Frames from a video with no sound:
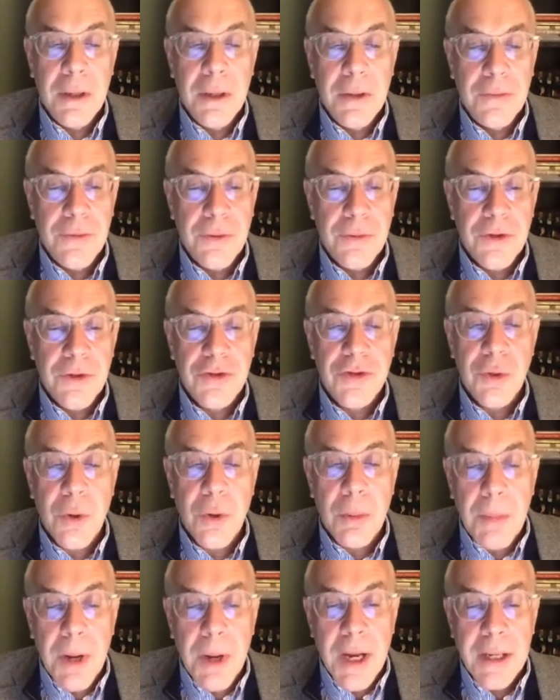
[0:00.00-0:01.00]
So just a
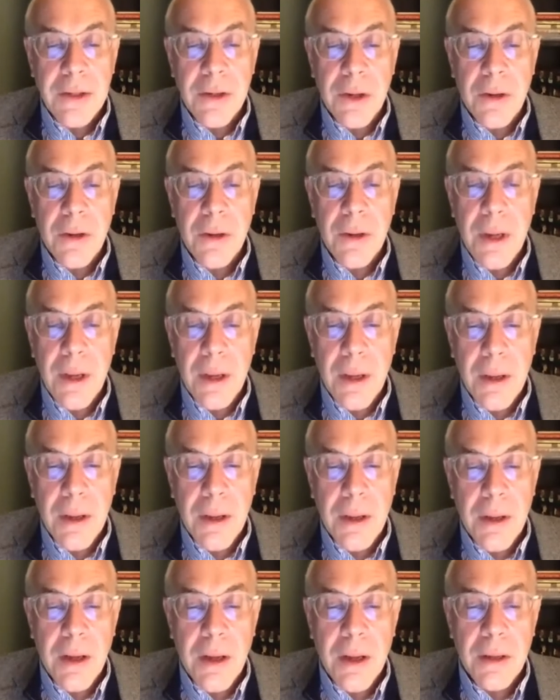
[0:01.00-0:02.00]

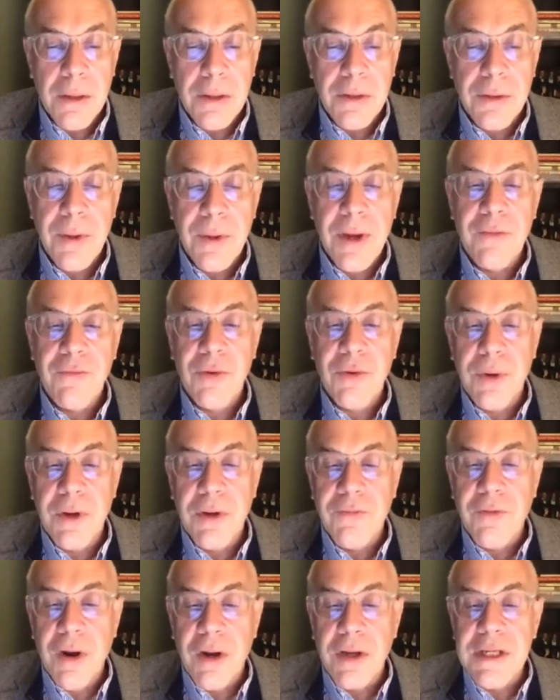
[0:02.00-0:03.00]
reminder to everyone
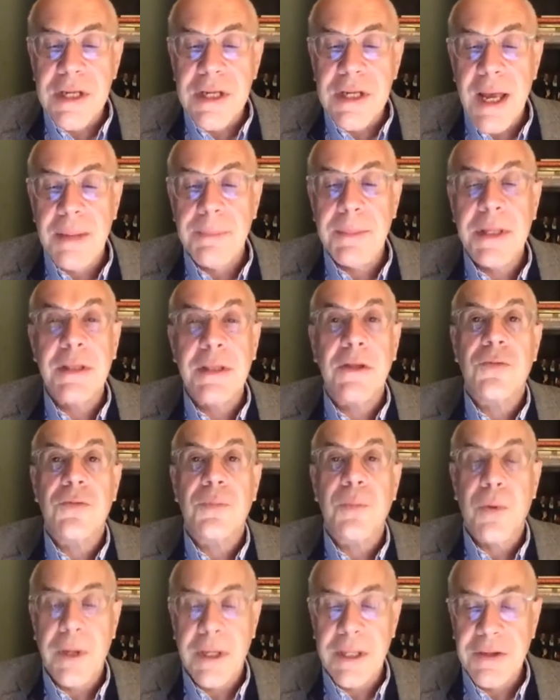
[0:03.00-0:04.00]
of our timing this
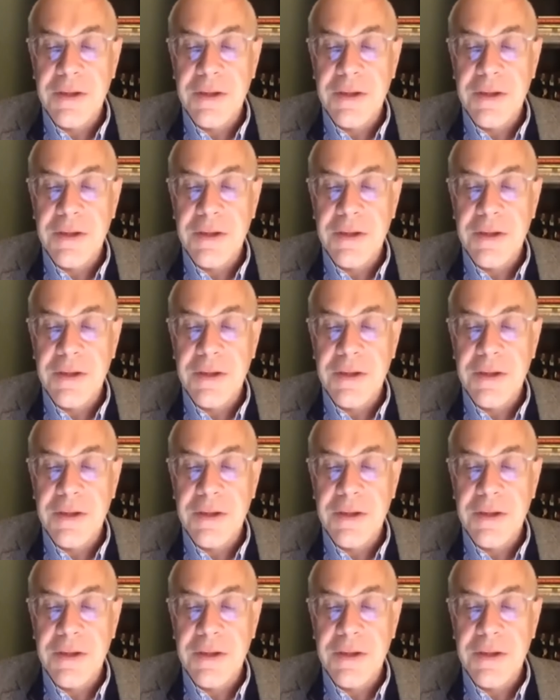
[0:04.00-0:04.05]
morning.